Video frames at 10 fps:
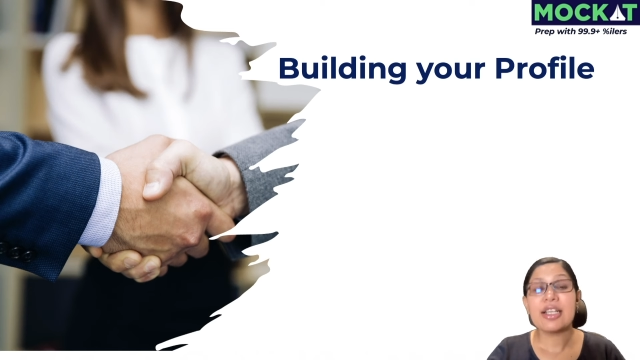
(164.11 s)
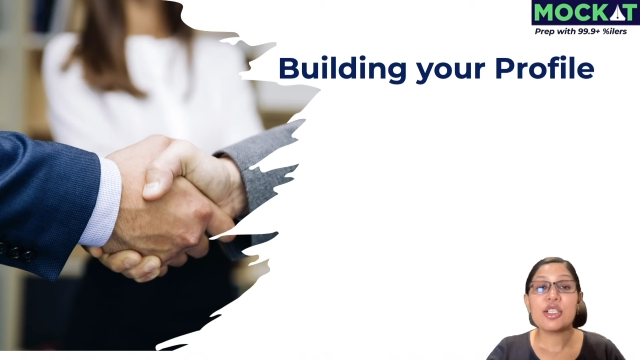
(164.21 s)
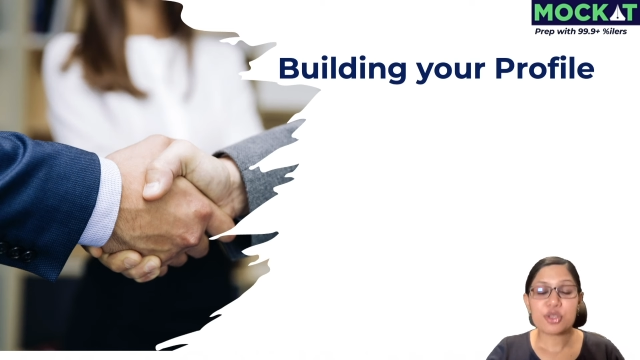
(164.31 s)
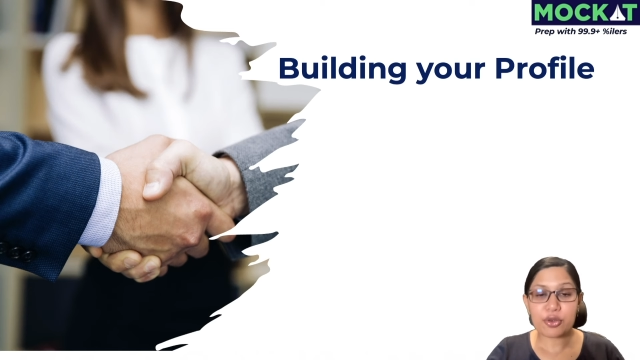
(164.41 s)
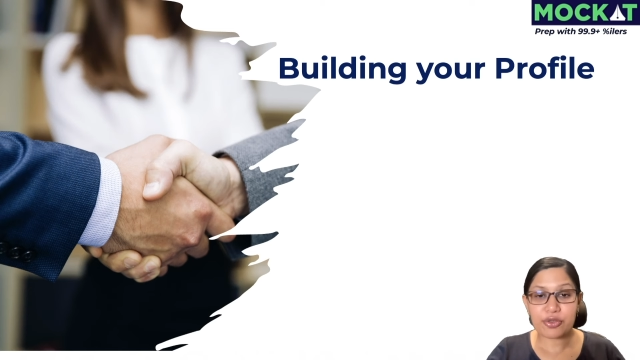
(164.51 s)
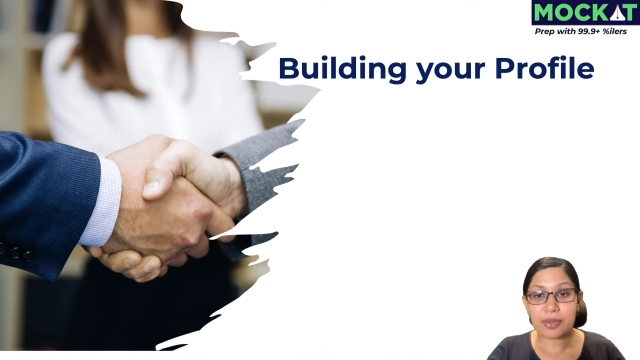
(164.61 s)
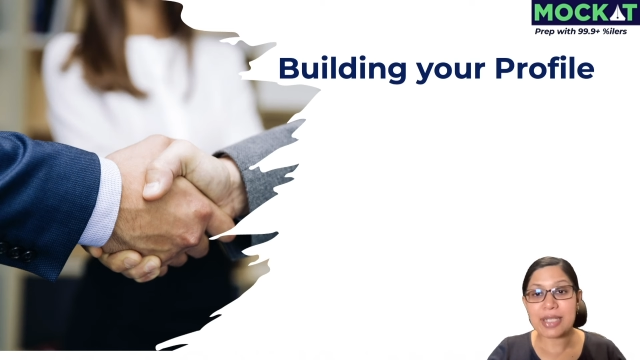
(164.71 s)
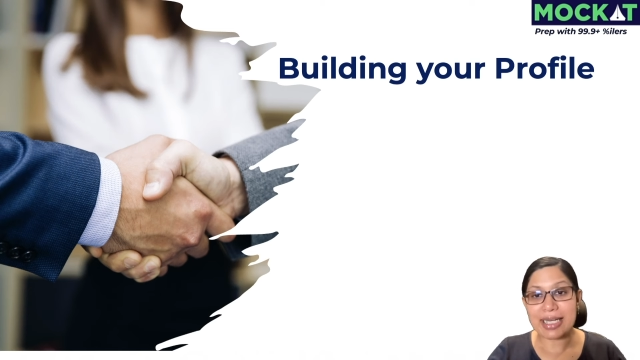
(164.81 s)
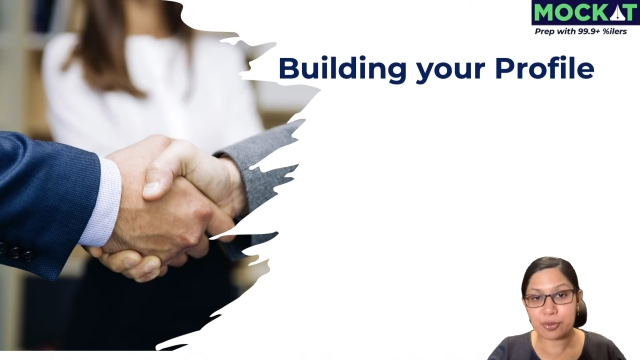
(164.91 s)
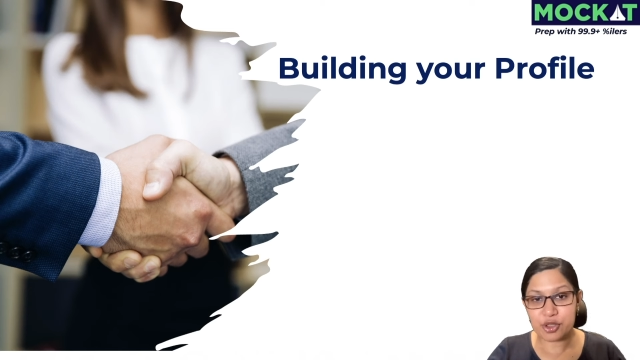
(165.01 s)
So from
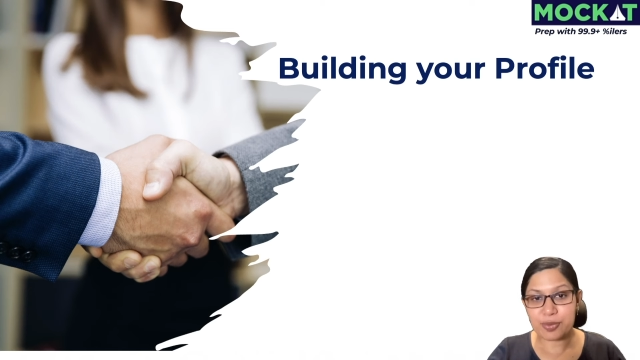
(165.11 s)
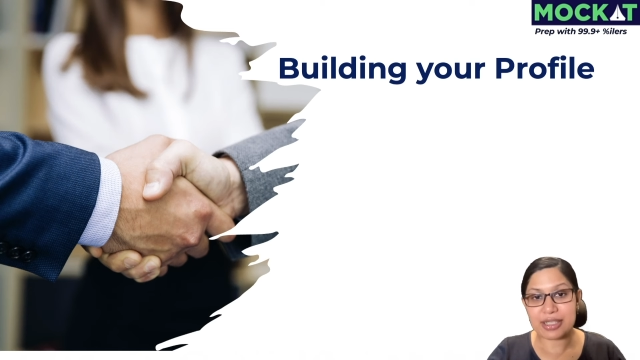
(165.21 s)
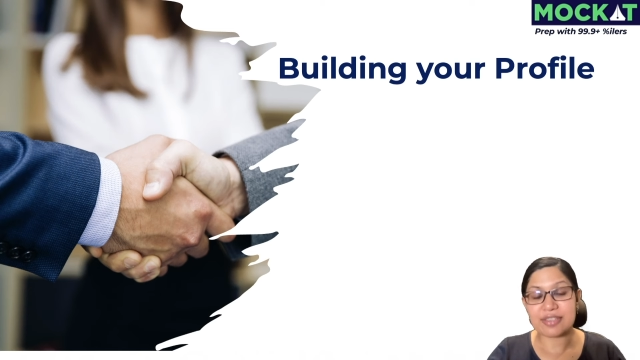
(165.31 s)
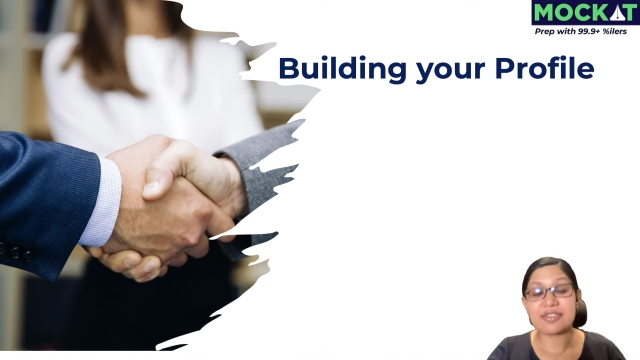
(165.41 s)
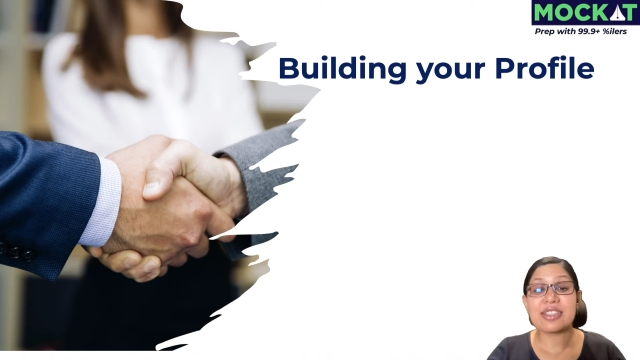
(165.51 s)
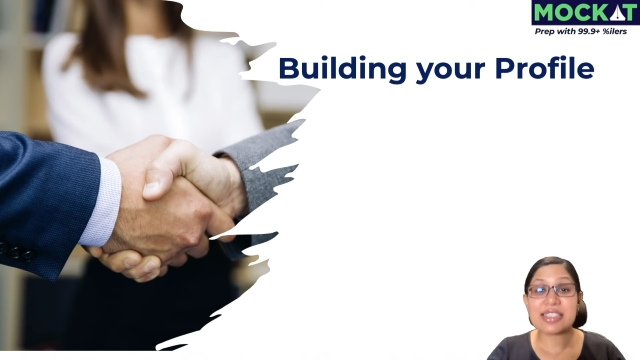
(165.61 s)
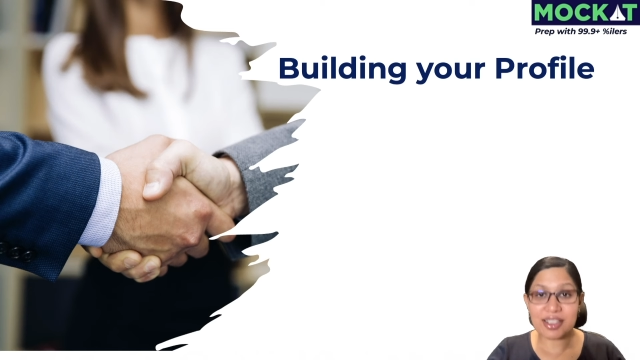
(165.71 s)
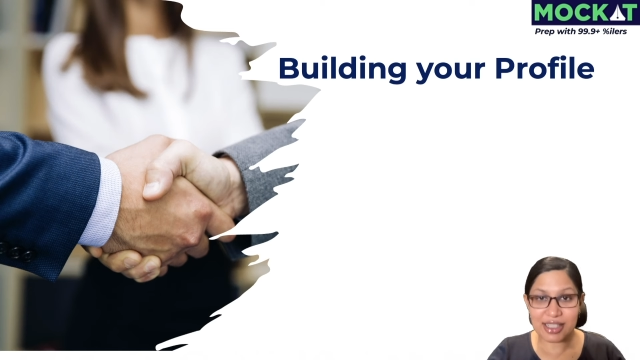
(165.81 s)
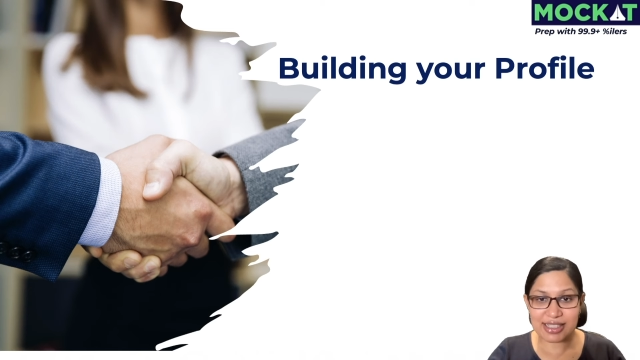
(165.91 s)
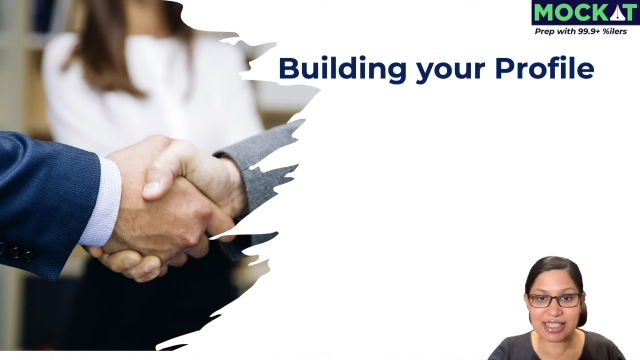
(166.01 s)
that perspective,
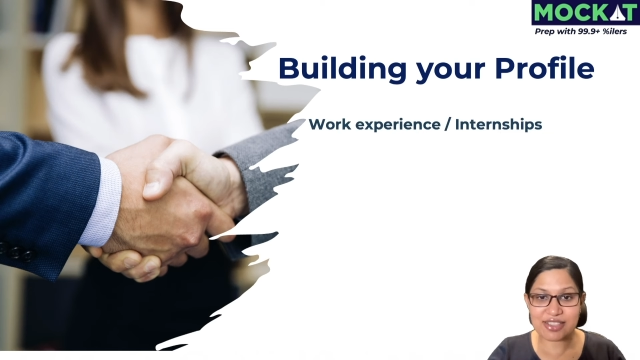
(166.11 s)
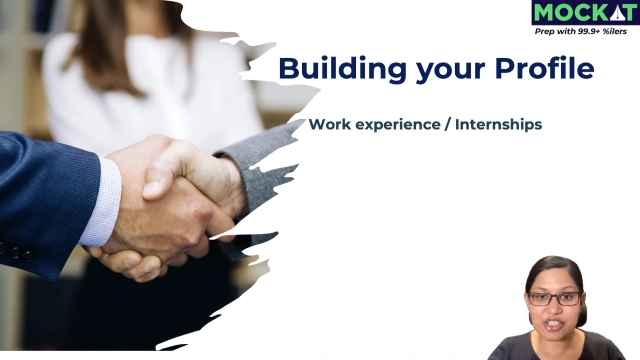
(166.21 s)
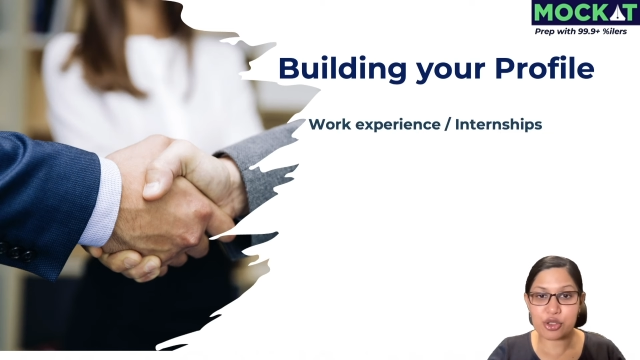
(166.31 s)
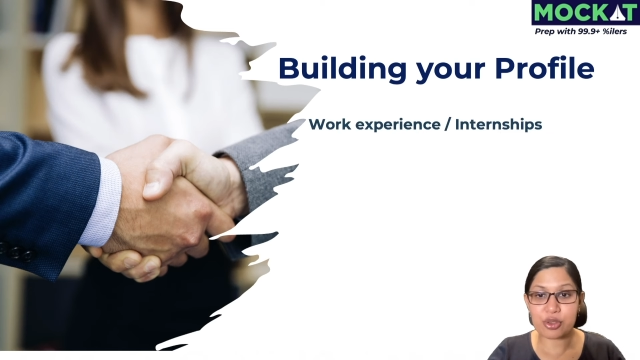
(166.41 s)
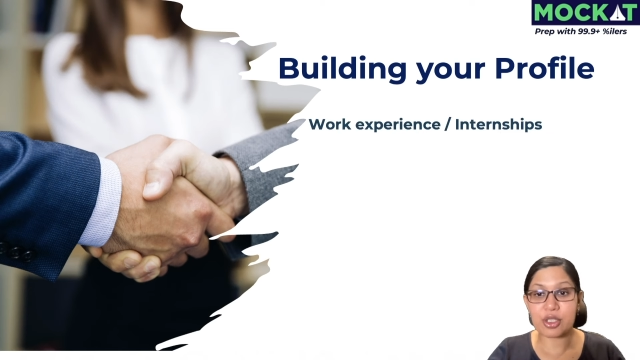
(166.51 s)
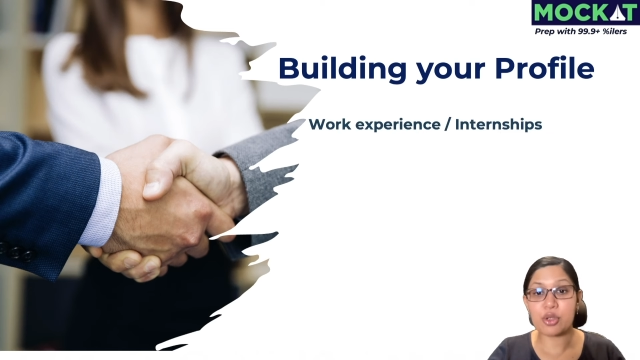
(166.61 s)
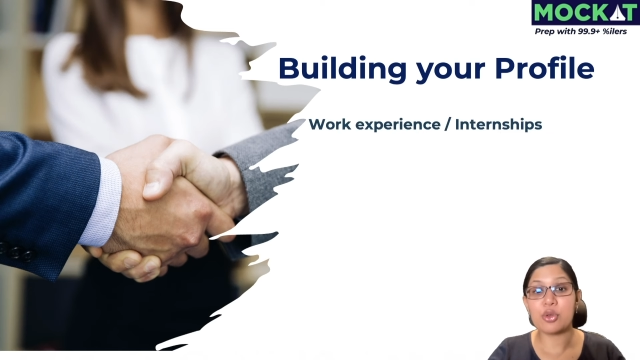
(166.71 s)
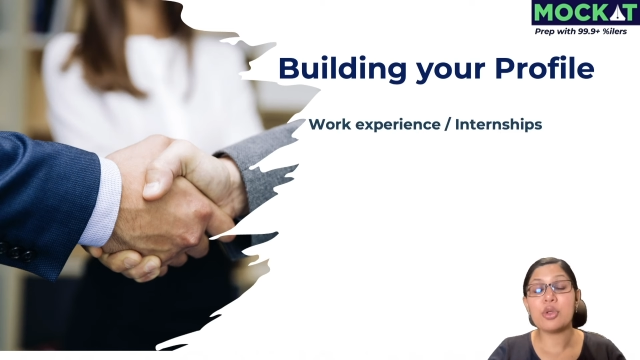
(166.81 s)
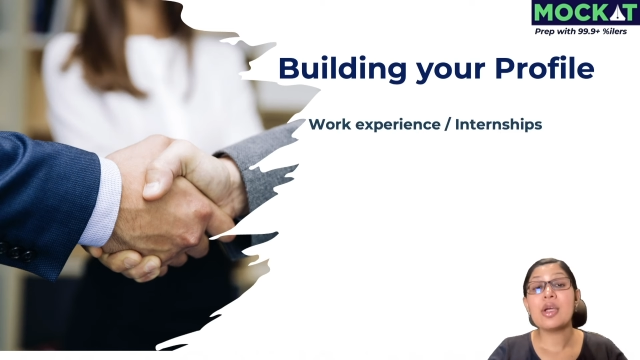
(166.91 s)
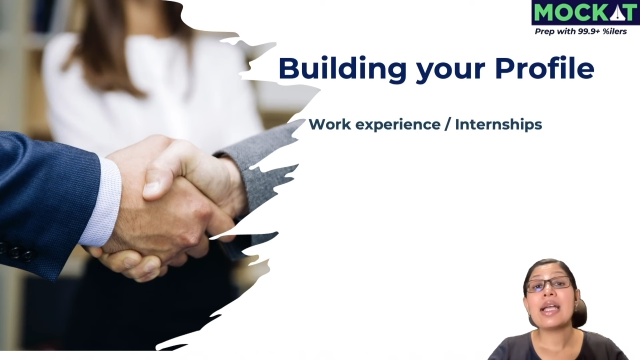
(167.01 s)
certain things which you can
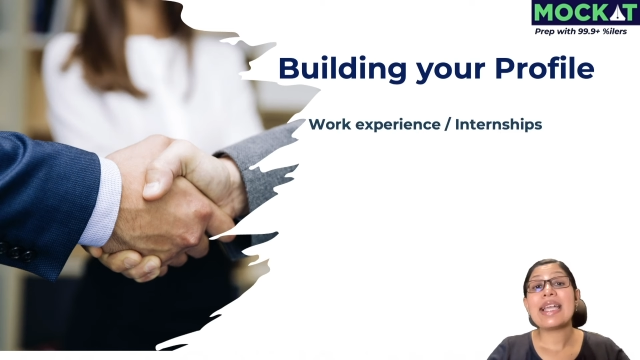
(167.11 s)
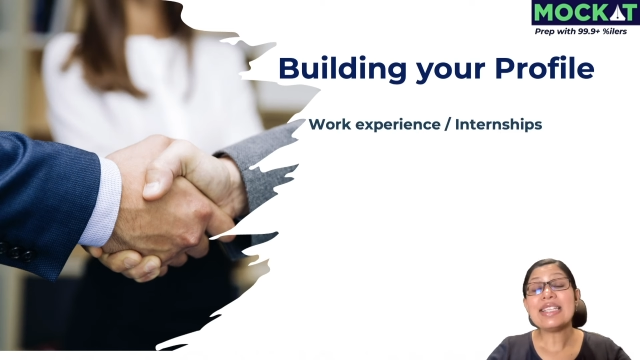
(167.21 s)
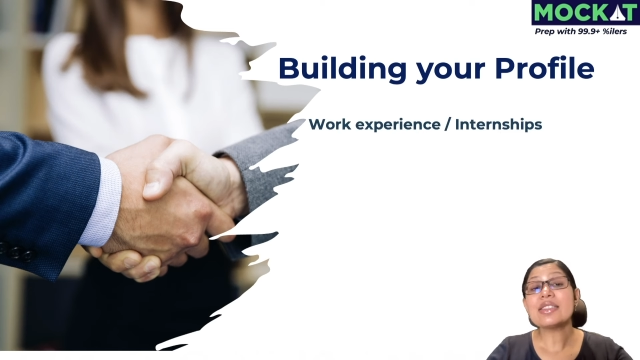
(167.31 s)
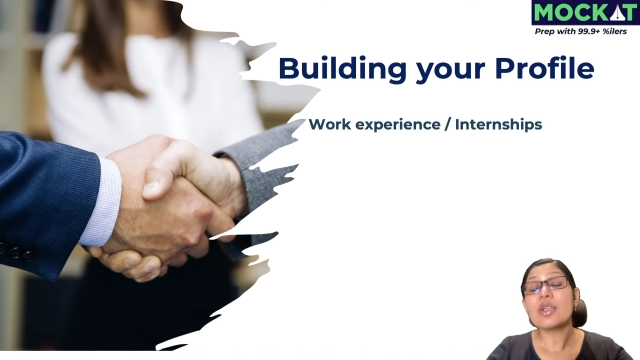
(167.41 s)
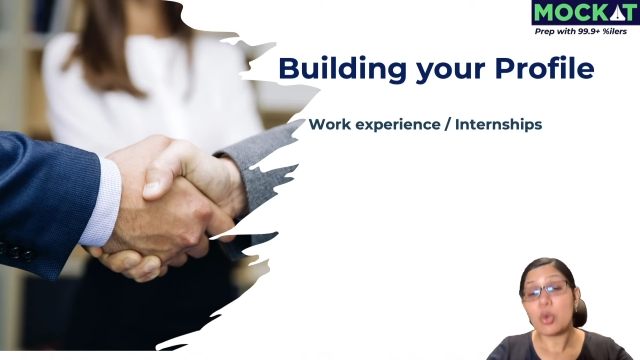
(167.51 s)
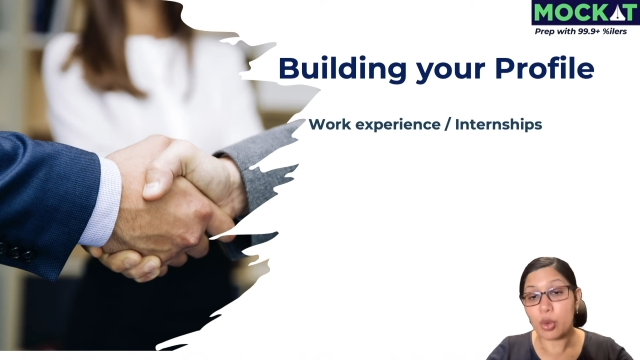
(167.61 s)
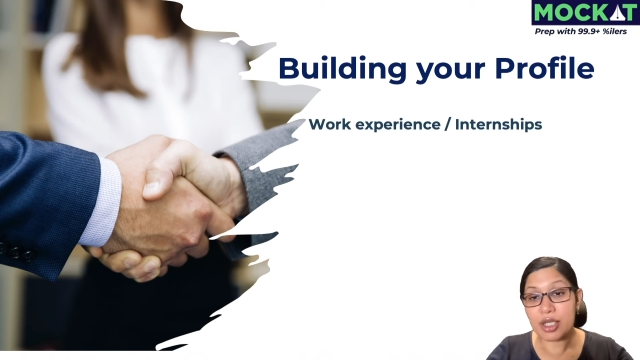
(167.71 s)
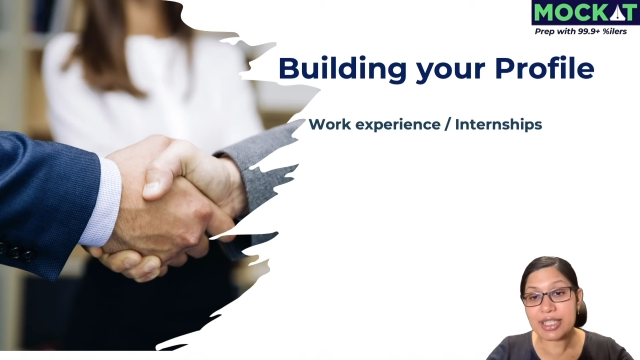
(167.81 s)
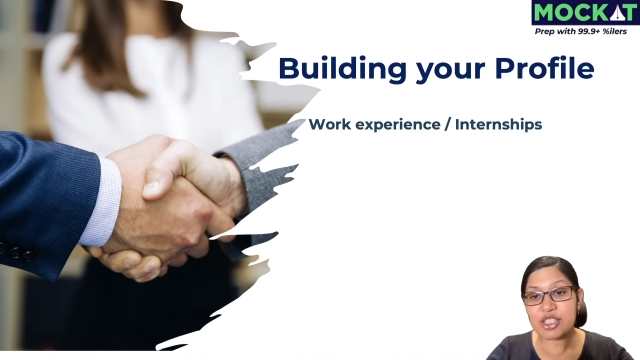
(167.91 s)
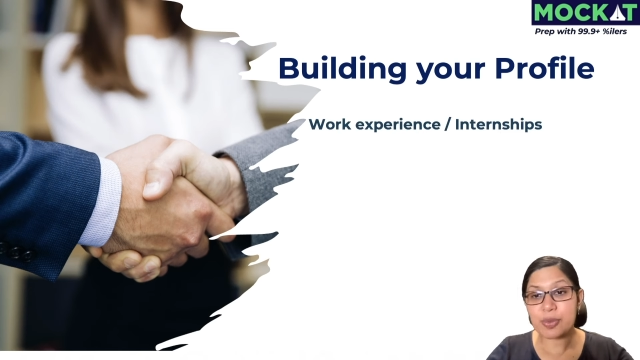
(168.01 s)
do is
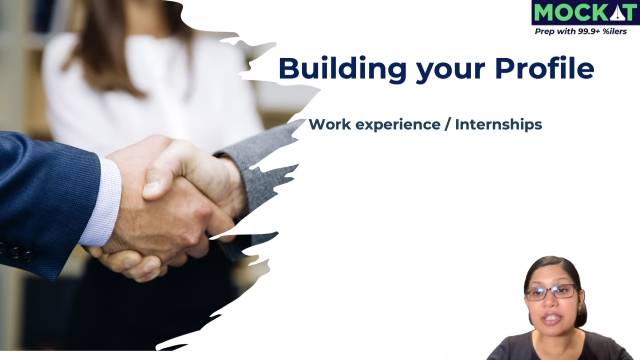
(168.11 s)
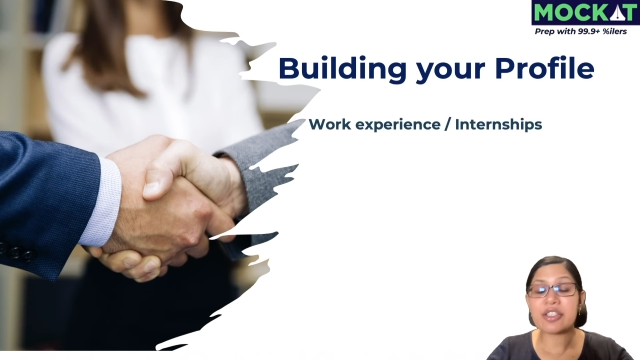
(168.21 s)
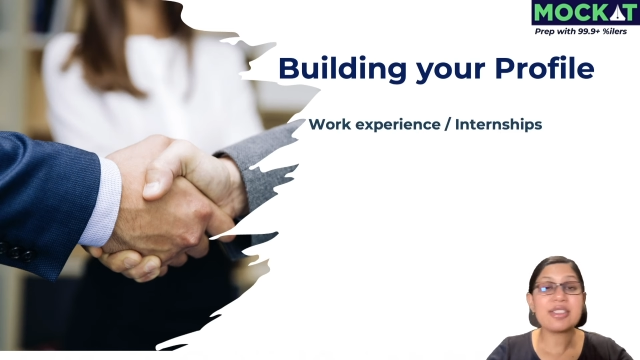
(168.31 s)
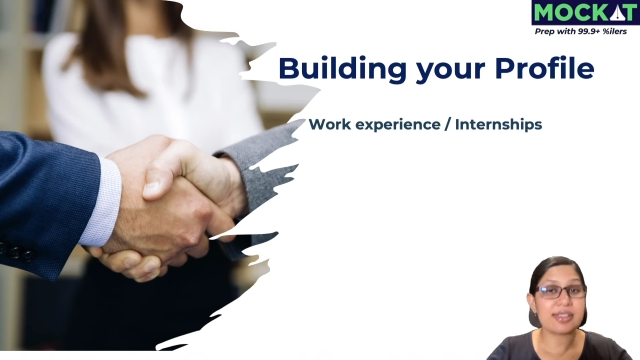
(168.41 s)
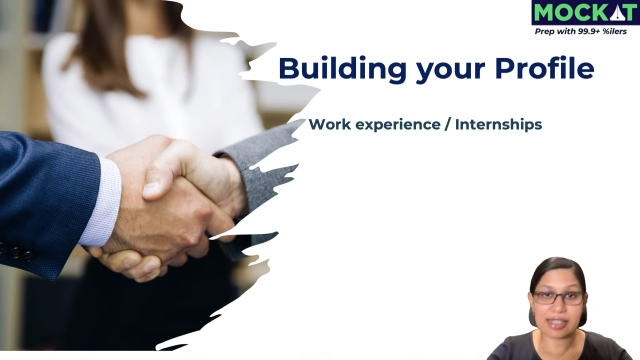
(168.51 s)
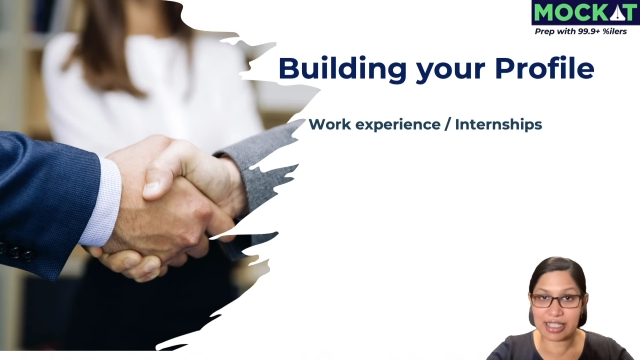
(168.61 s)
work experience,